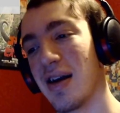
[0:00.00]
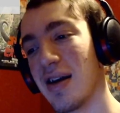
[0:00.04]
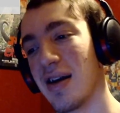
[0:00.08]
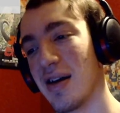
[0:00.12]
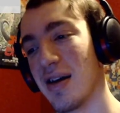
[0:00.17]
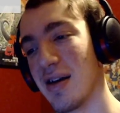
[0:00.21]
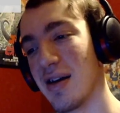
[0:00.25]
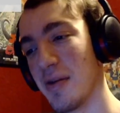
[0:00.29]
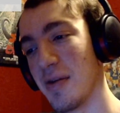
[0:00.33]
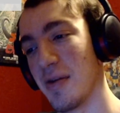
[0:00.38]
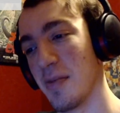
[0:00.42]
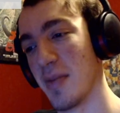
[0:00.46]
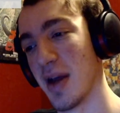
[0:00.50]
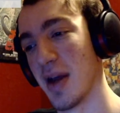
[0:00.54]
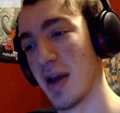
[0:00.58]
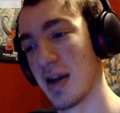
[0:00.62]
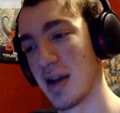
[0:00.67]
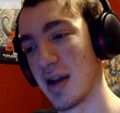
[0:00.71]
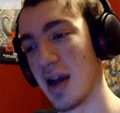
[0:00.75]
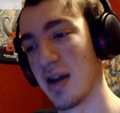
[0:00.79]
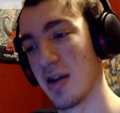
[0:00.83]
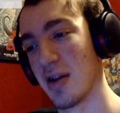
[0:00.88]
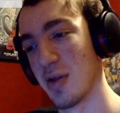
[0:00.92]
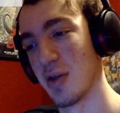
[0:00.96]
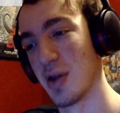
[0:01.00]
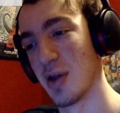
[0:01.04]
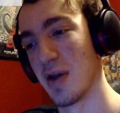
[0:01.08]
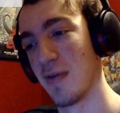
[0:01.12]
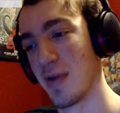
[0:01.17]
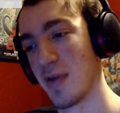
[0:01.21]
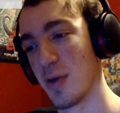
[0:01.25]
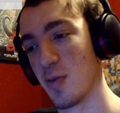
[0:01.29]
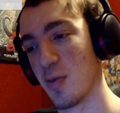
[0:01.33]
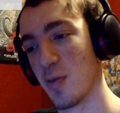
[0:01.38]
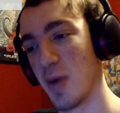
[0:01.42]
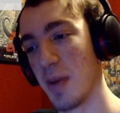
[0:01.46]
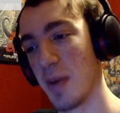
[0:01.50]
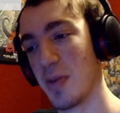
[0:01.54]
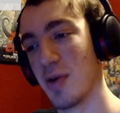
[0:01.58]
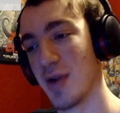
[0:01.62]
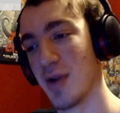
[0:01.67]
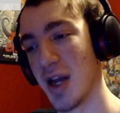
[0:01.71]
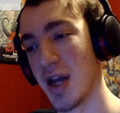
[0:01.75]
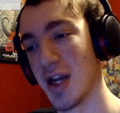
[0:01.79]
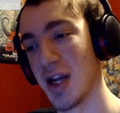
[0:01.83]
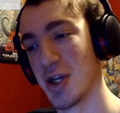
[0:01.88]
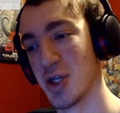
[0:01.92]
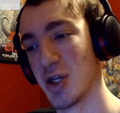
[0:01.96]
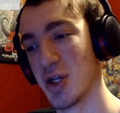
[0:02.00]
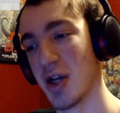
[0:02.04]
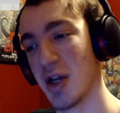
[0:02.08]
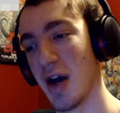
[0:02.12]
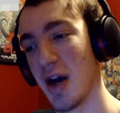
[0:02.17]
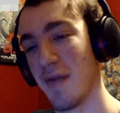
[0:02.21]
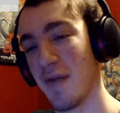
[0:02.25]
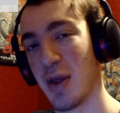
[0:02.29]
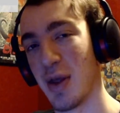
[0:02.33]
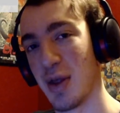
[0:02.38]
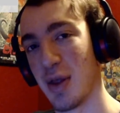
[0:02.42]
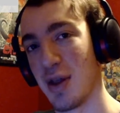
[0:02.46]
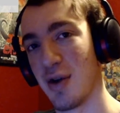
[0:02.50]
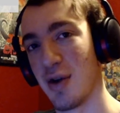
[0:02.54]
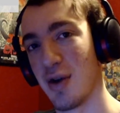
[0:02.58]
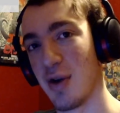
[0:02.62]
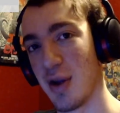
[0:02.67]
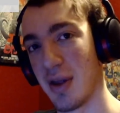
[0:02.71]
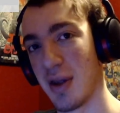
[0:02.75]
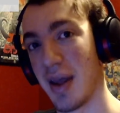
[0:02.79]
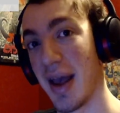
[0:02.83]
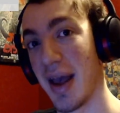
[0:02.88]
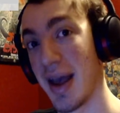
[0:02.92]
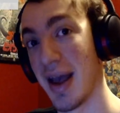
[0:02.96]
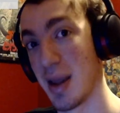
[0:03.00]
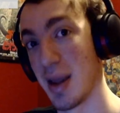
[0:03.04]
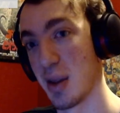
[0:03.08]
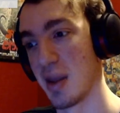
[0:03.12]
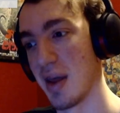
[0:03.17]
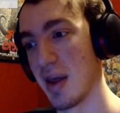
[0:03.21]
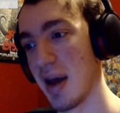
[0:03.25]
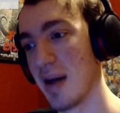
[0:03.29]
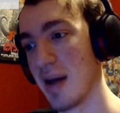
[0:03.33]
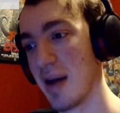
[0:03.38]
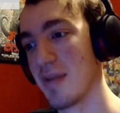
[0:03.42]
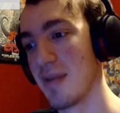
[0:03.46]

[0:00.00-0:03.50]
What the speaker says: And kind of leaves the reputation of the series as that.